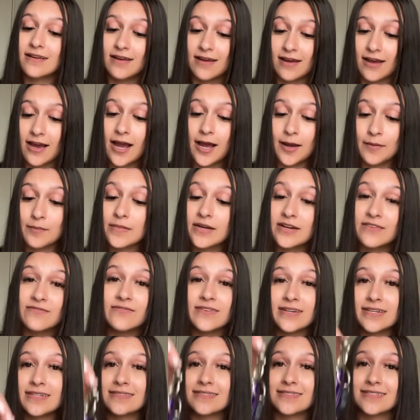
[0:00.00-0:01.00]
I'm
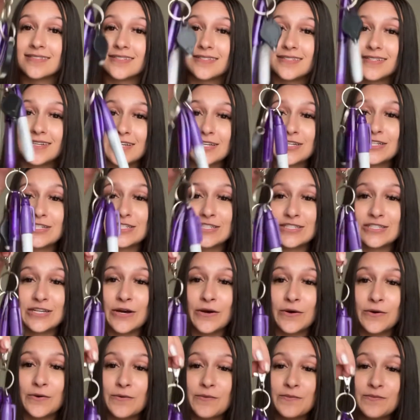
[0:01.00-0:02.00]
convinced.
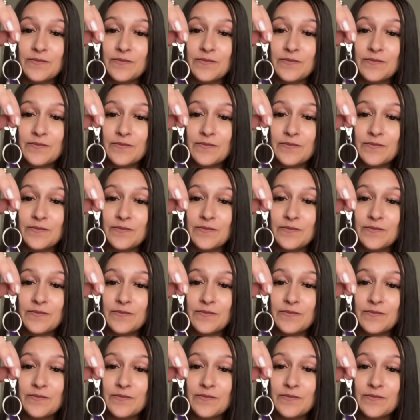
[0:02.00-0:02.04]
So